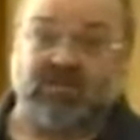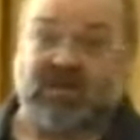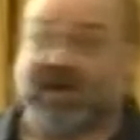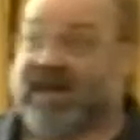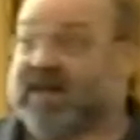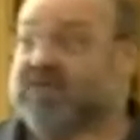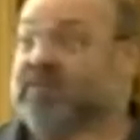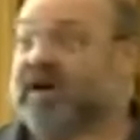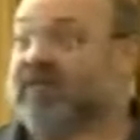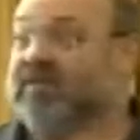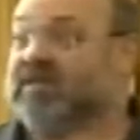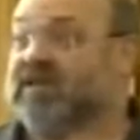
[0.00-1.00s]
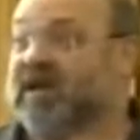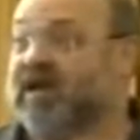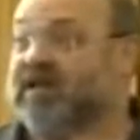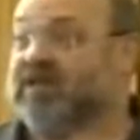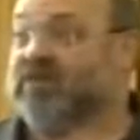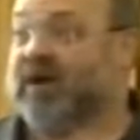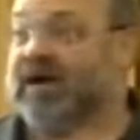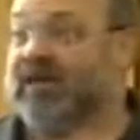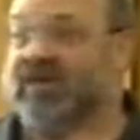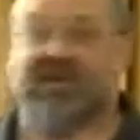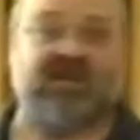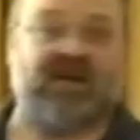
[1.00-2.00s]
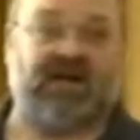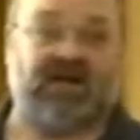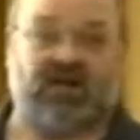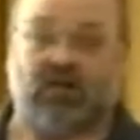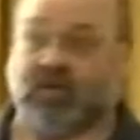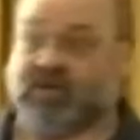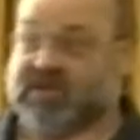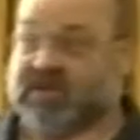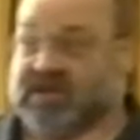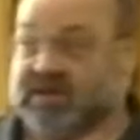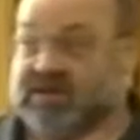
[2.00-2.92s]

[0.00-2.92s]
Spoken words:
The large part of its load is running things like the call center.